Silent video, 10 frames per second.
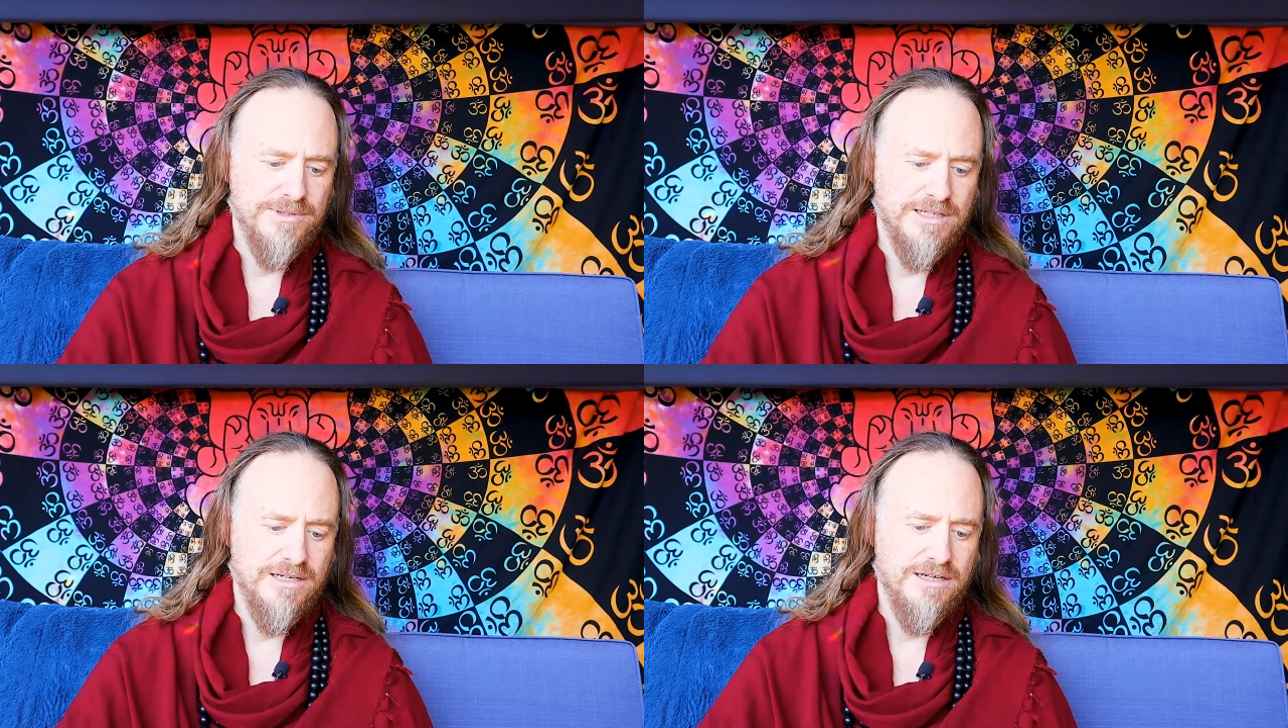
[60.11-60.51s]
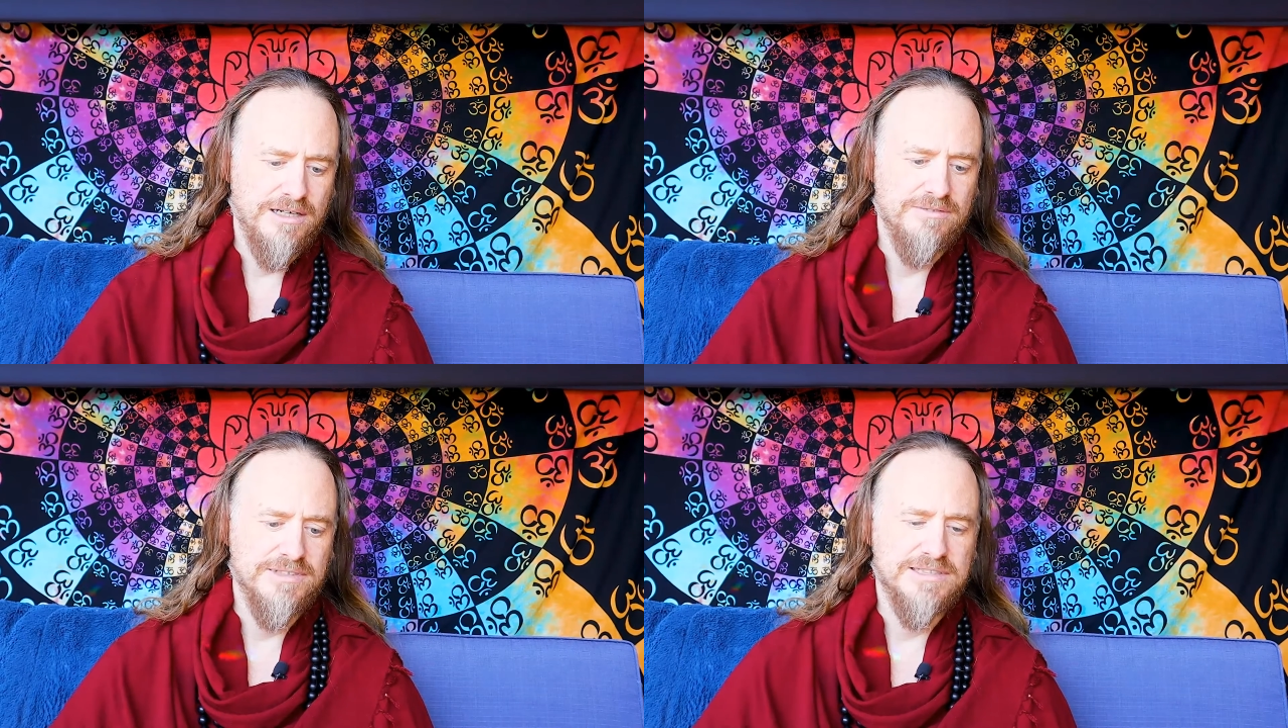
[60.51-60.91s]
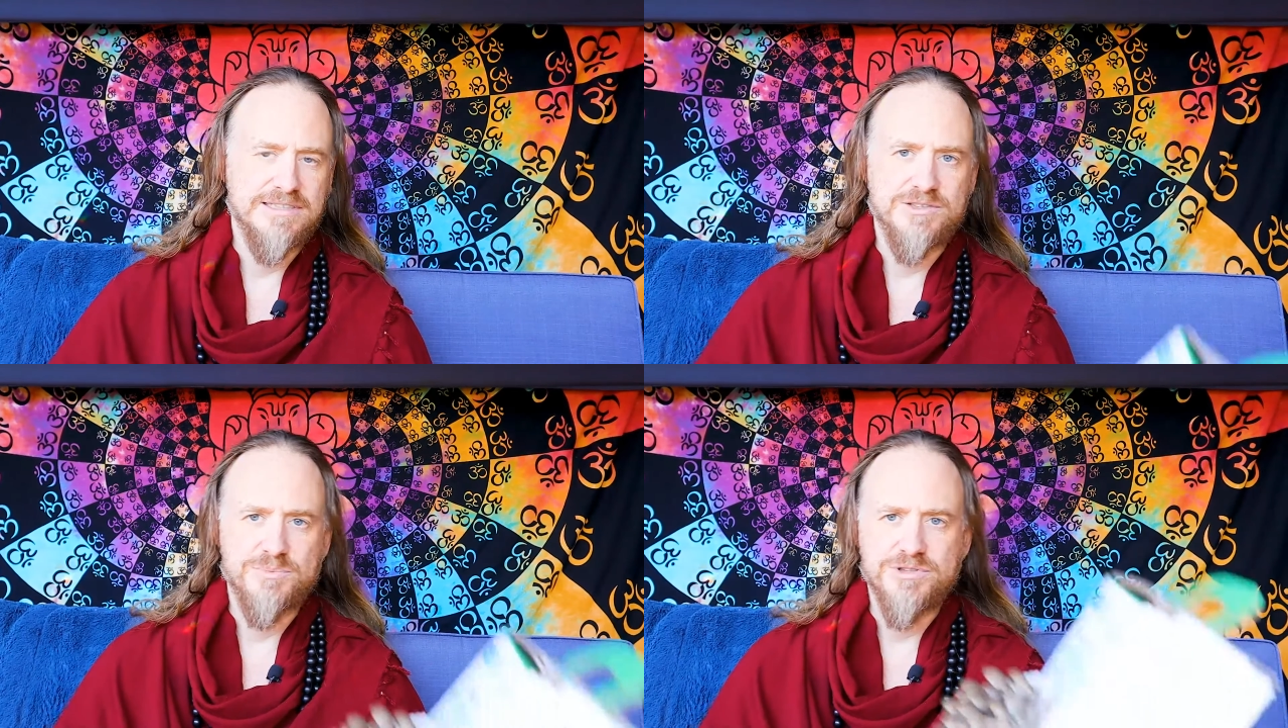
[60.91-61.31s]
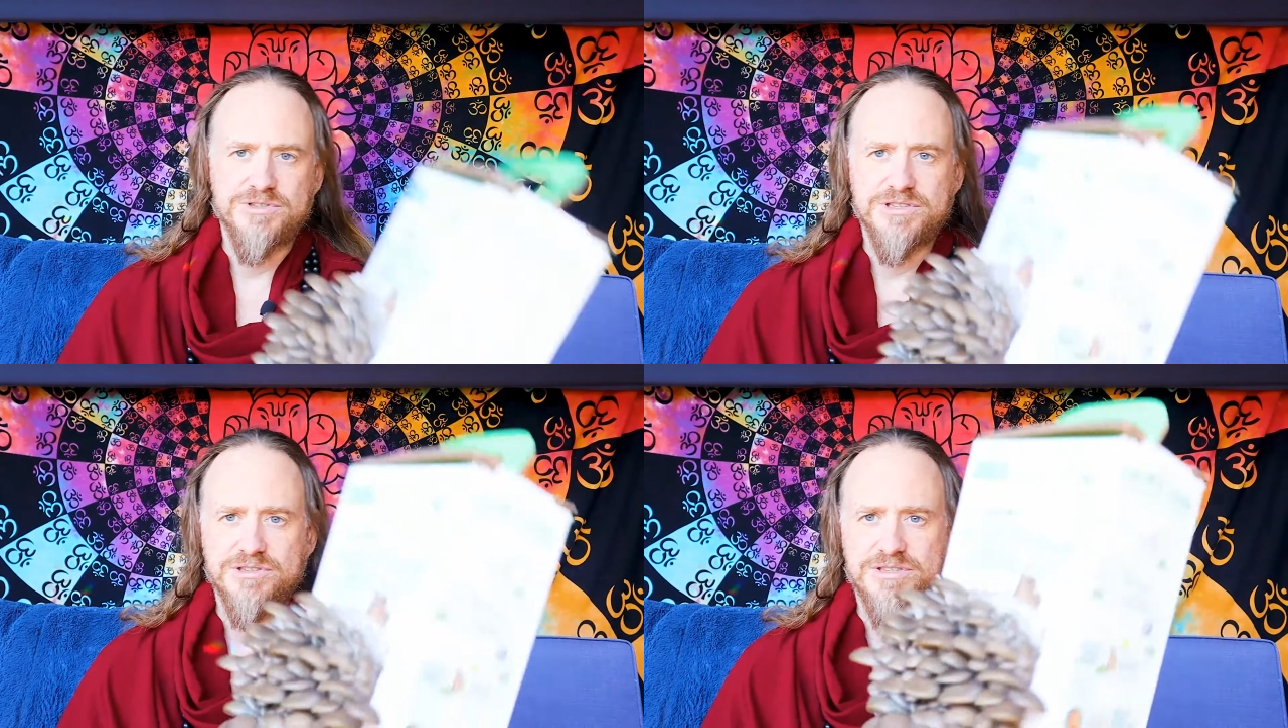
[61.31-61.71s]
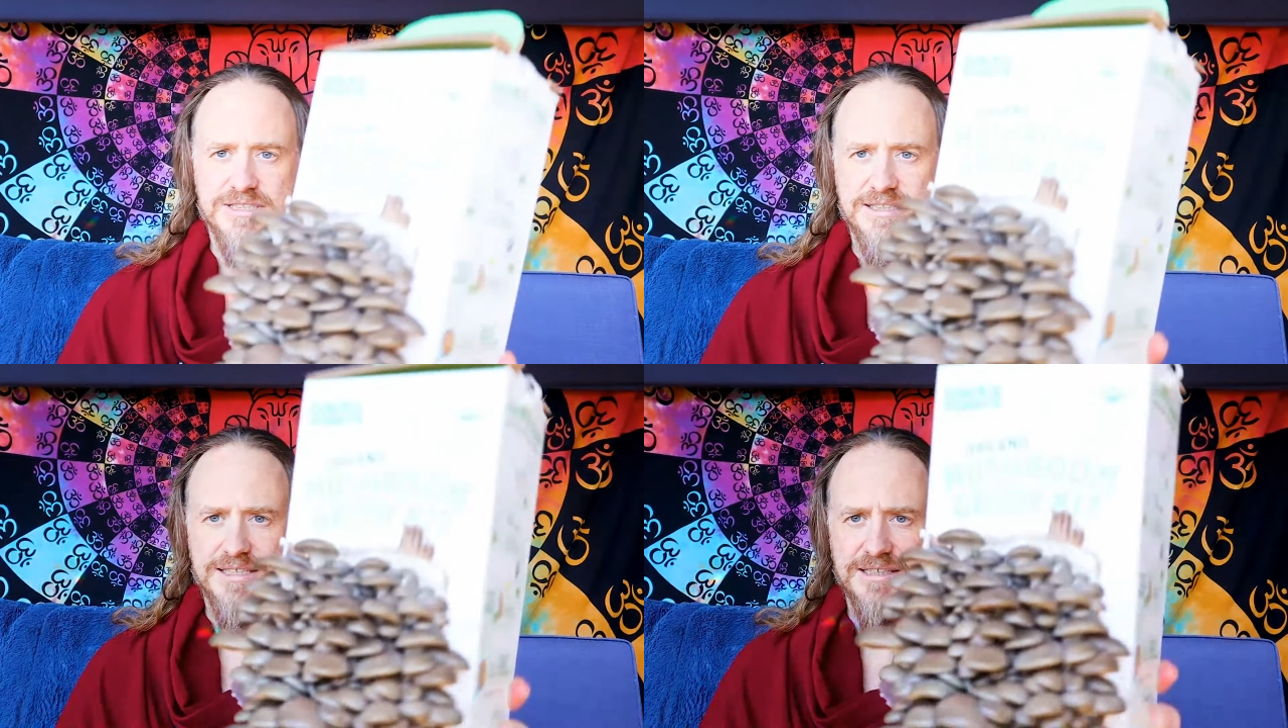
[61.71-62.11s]
to harvest these beauties. You
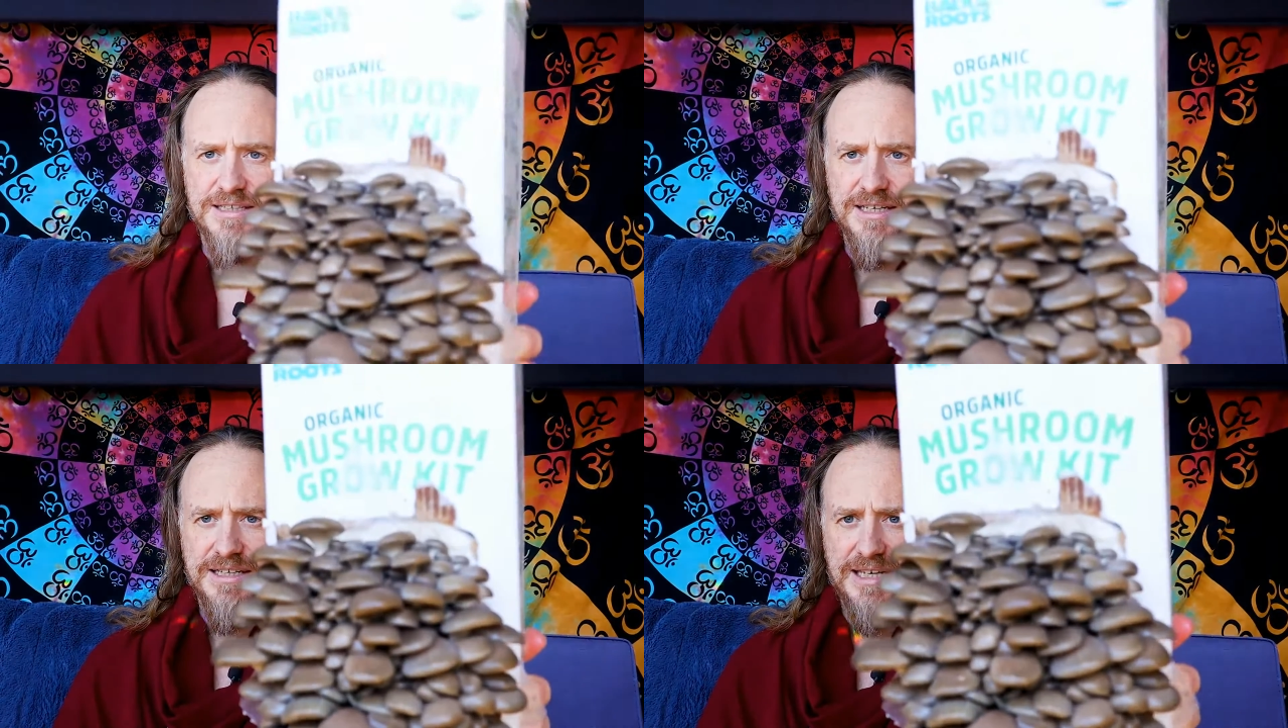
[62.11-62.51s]
see the